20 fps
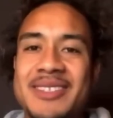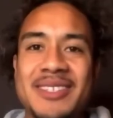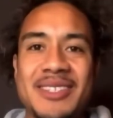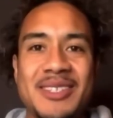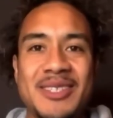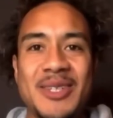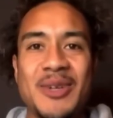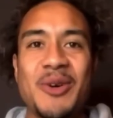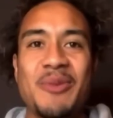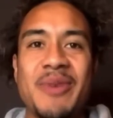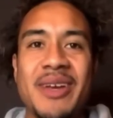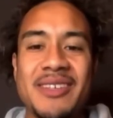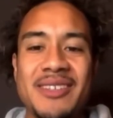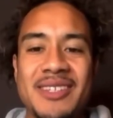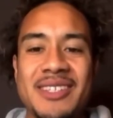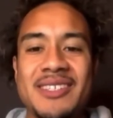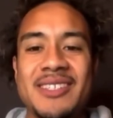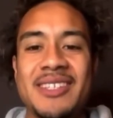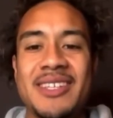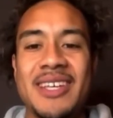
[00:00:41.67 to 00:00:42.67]
is so amazing to
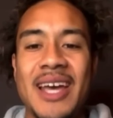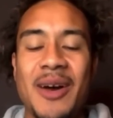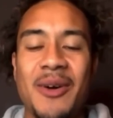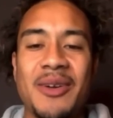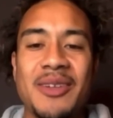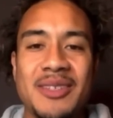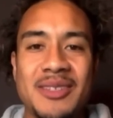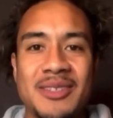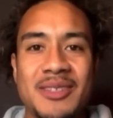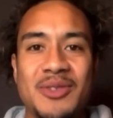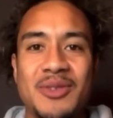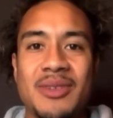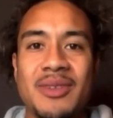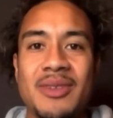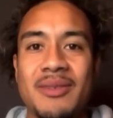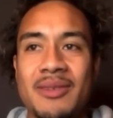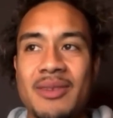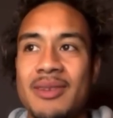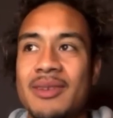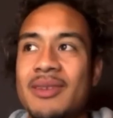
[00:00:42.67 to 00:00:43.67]
see how it's
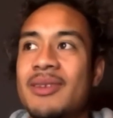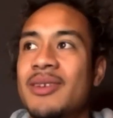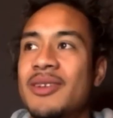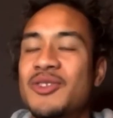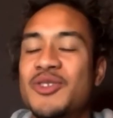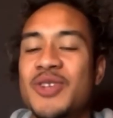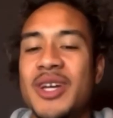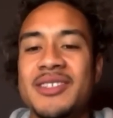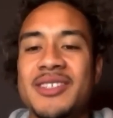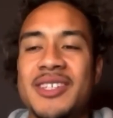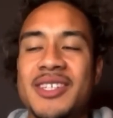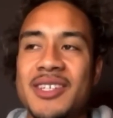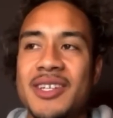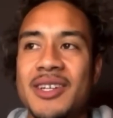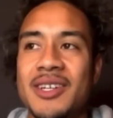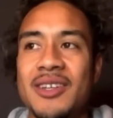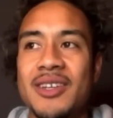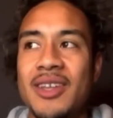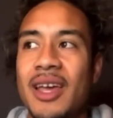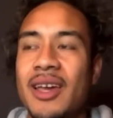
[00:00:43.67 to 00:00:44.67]
transition
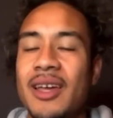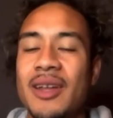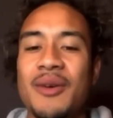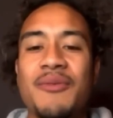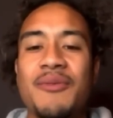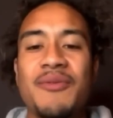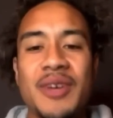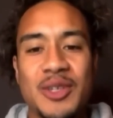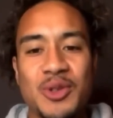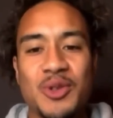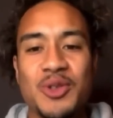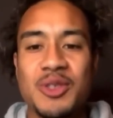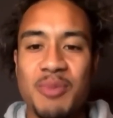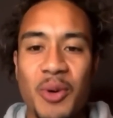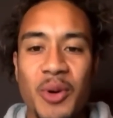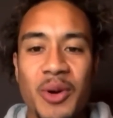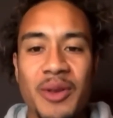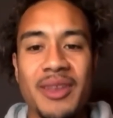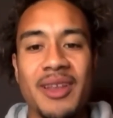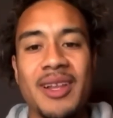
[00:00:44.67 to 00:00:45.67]
to like an official sport
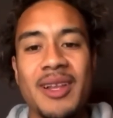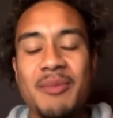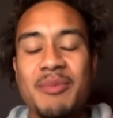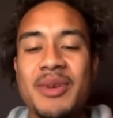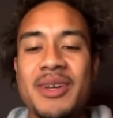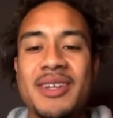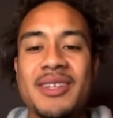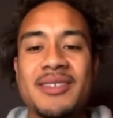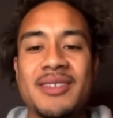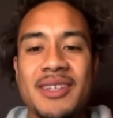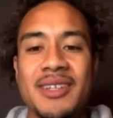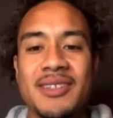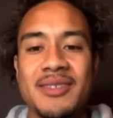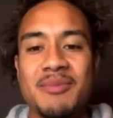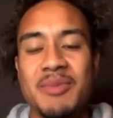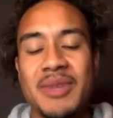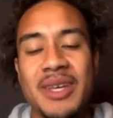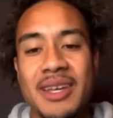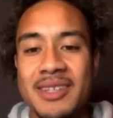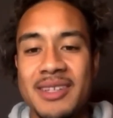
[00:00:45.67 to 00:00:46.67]
in the Olympics that's
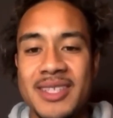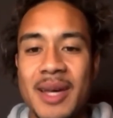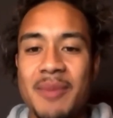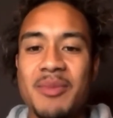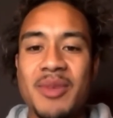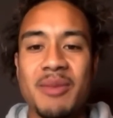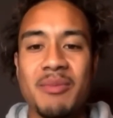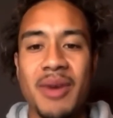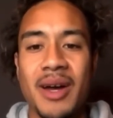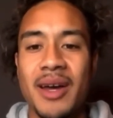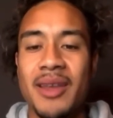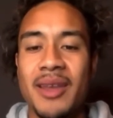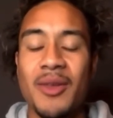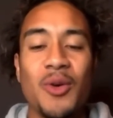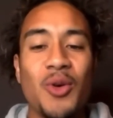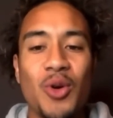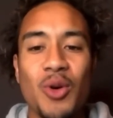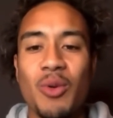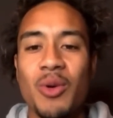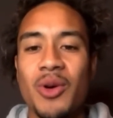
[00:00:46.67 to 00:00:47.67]
being accepted by the
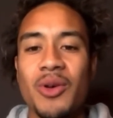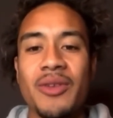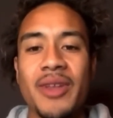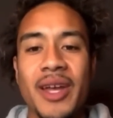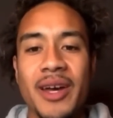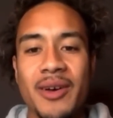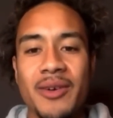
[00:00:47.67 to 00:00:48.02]
whole world now.